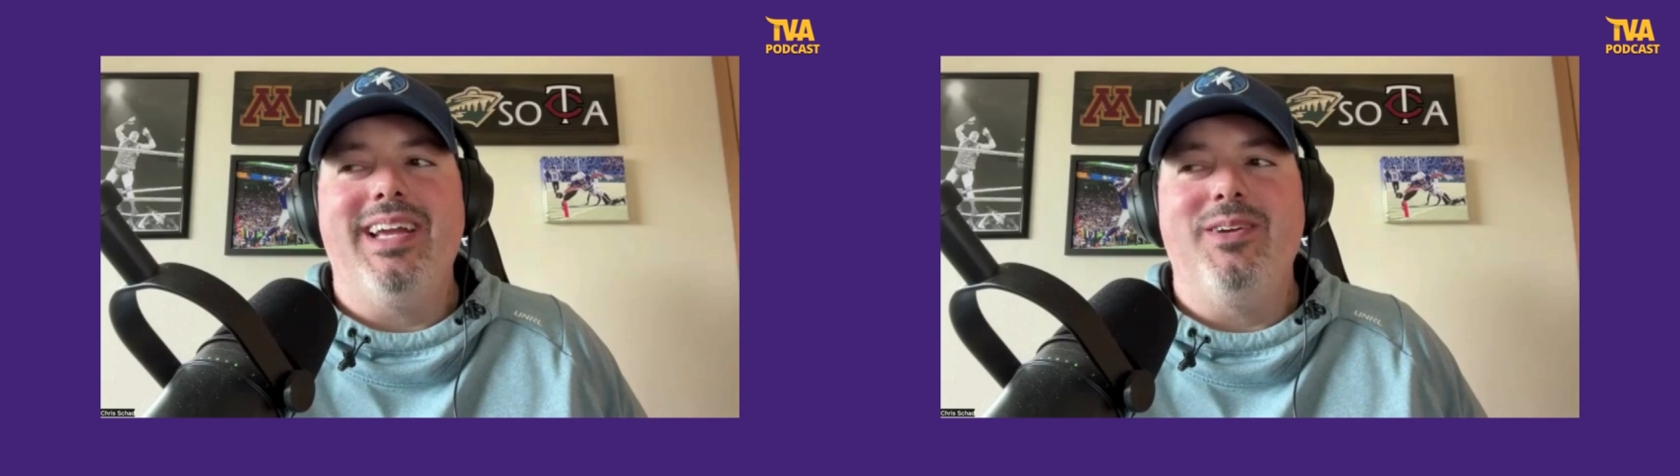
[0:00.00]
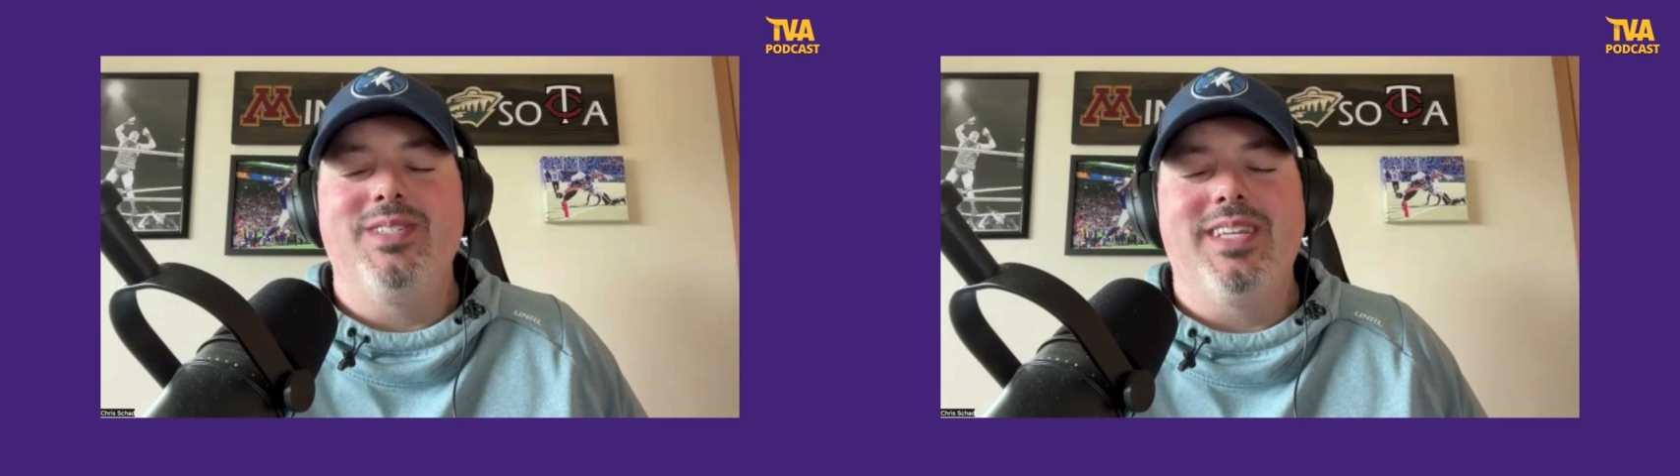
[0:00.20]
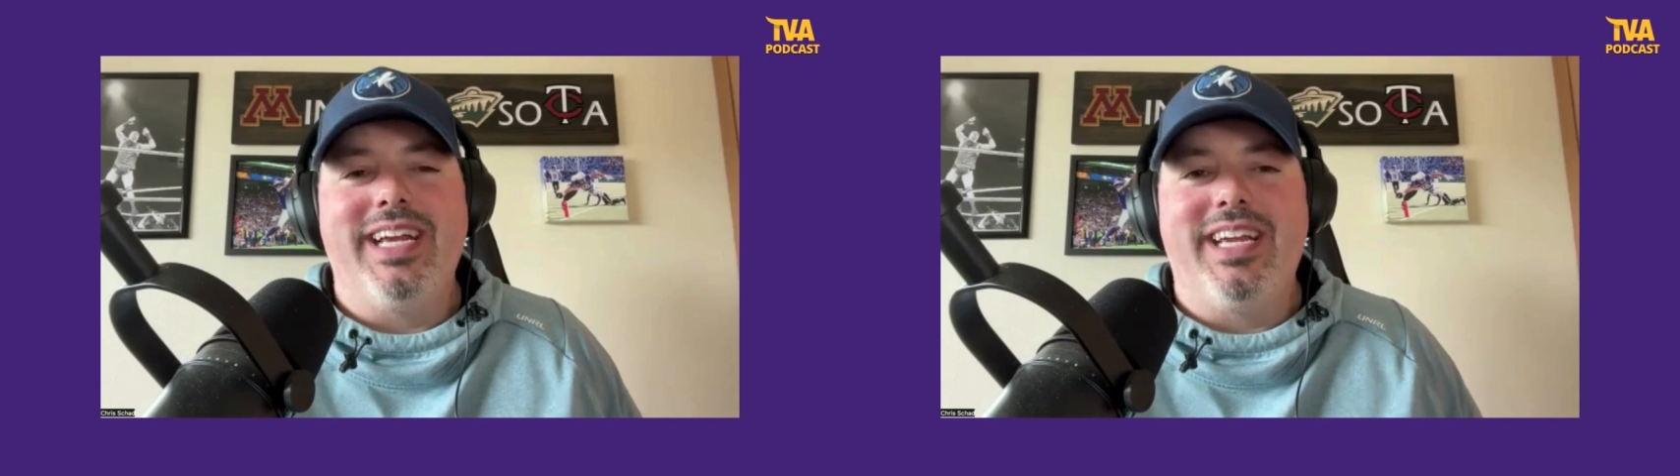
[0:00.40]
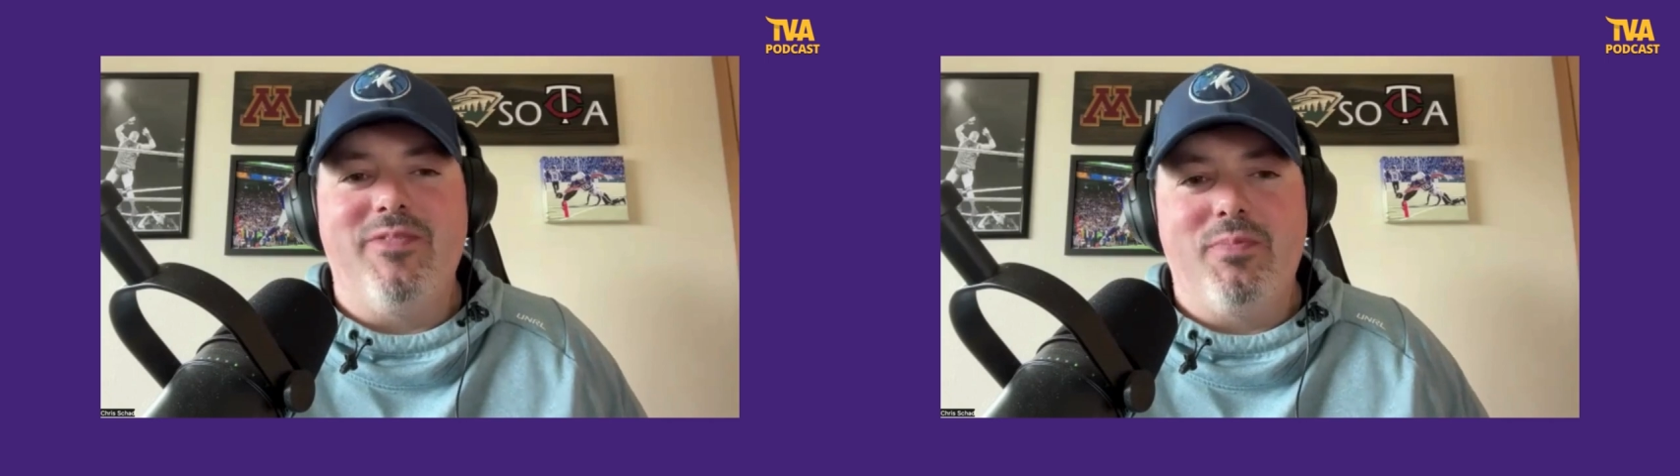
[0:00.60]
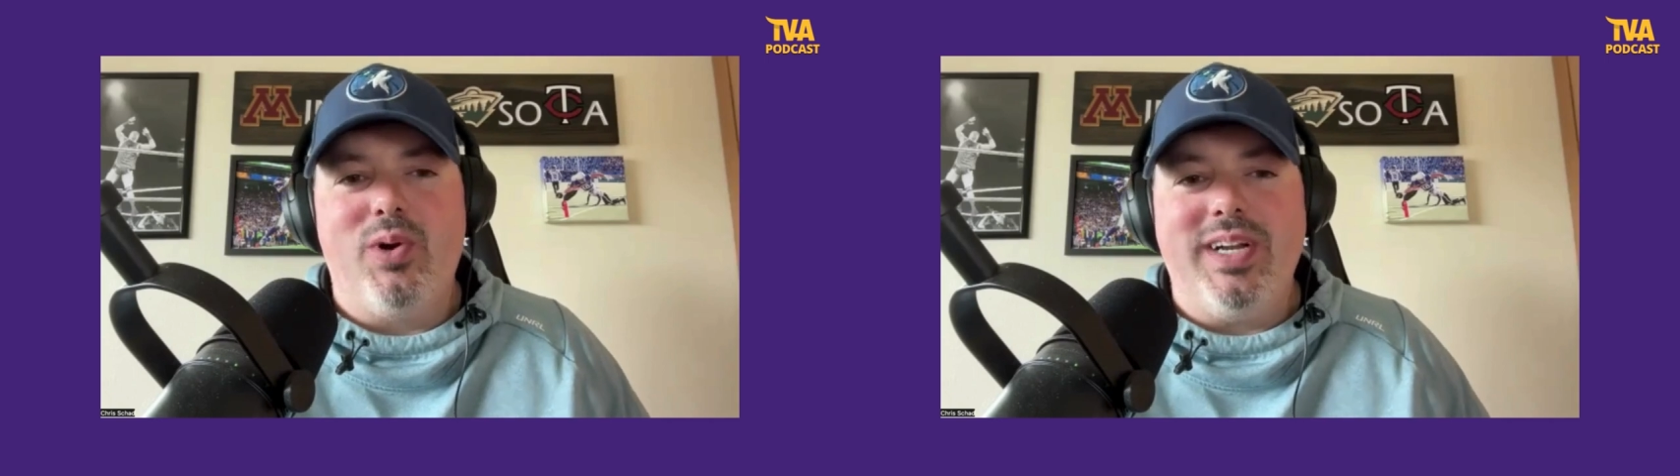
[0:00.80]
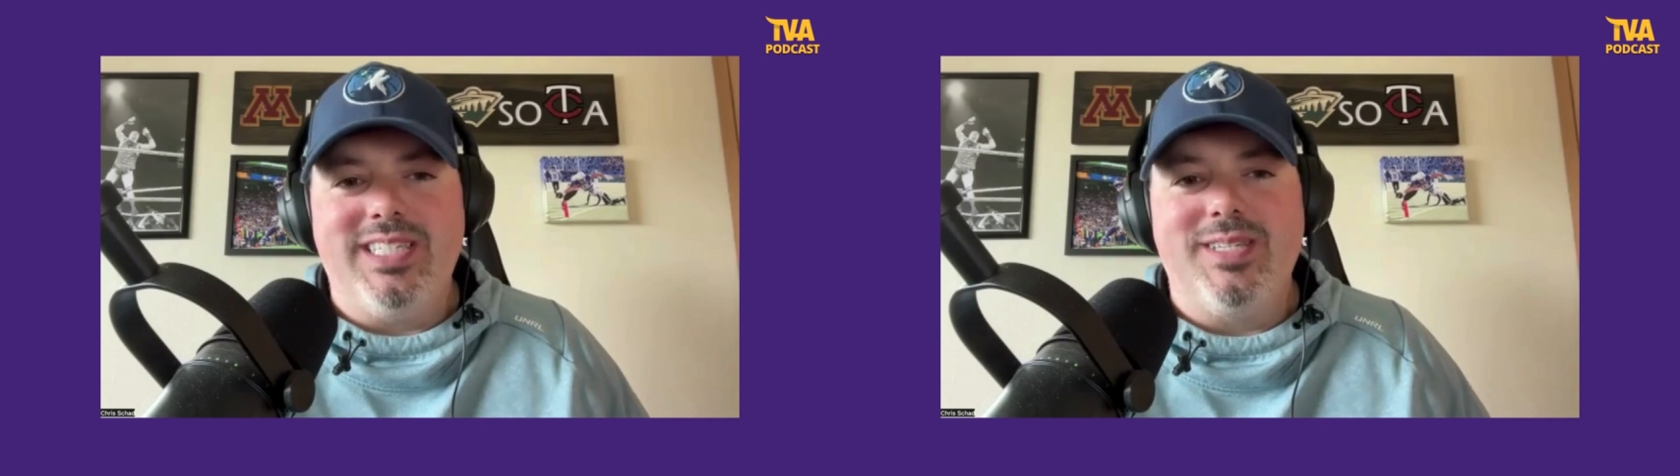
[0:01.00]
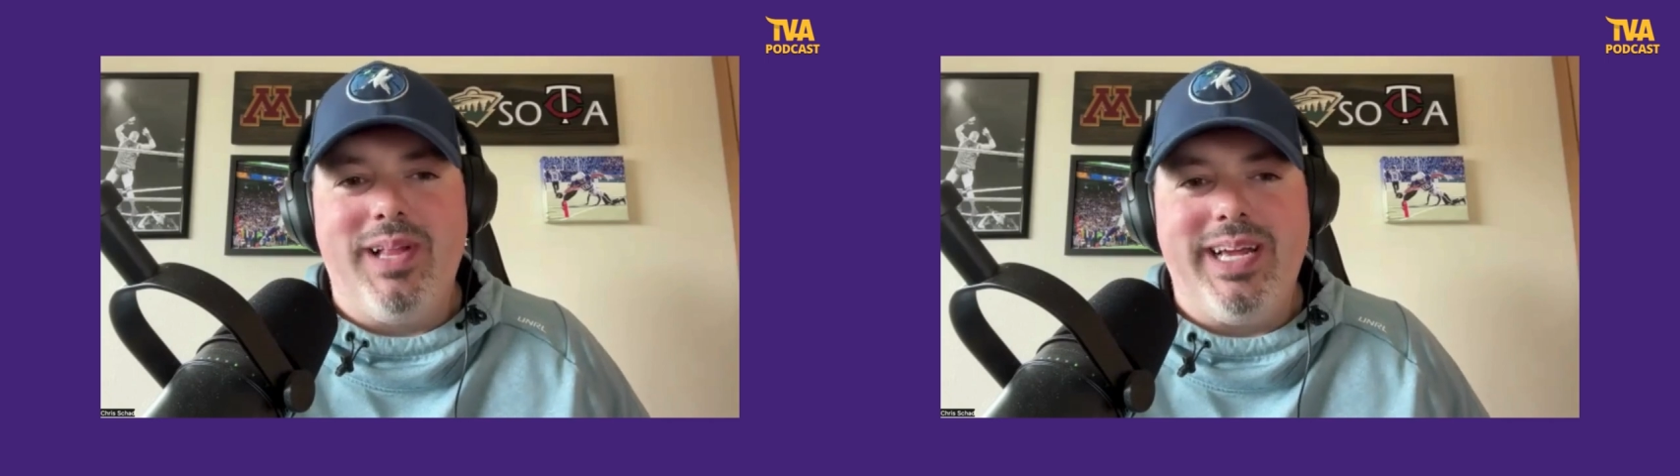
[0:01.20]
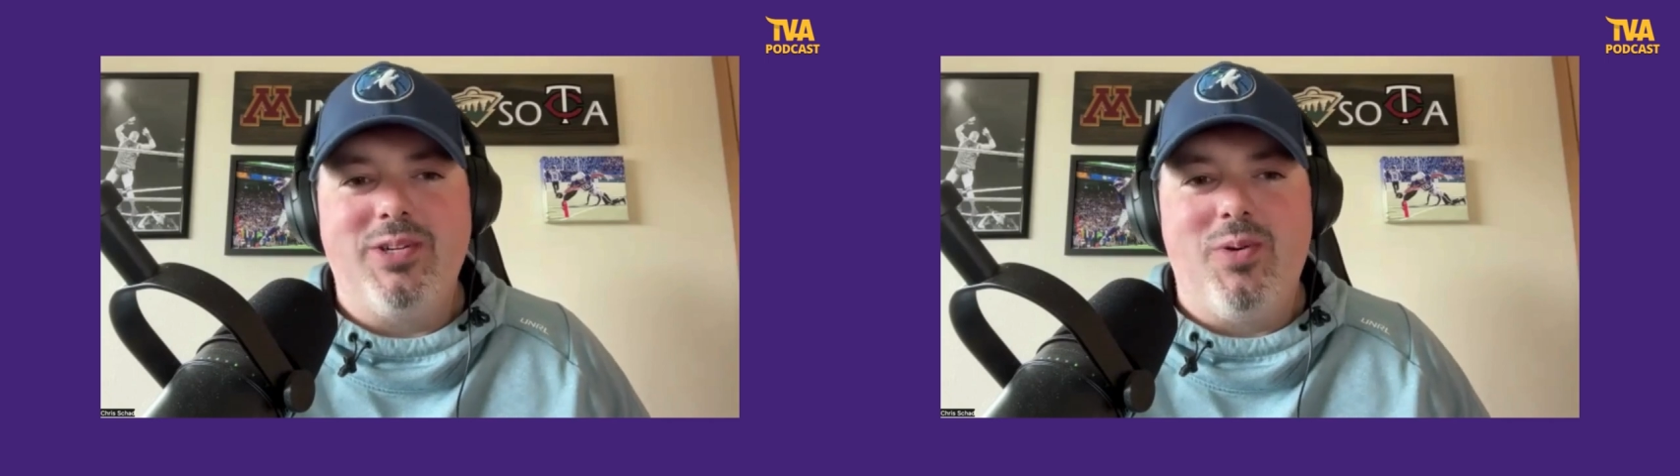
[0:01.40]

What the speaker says: it was like if Prince played